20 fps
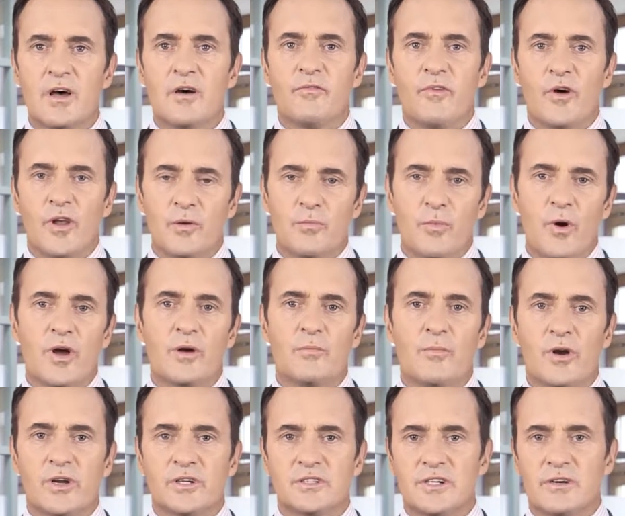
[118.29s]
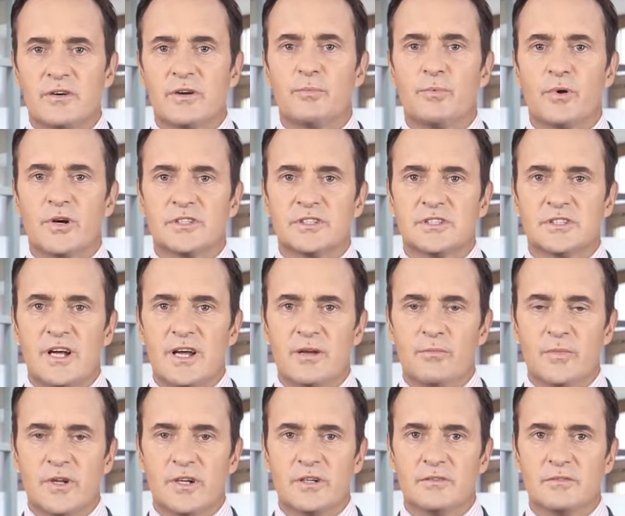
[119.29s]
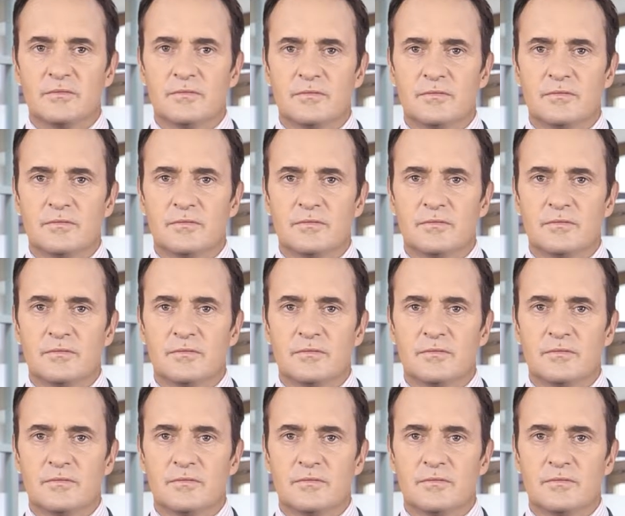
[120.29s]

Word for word: followed by a monetary press statement.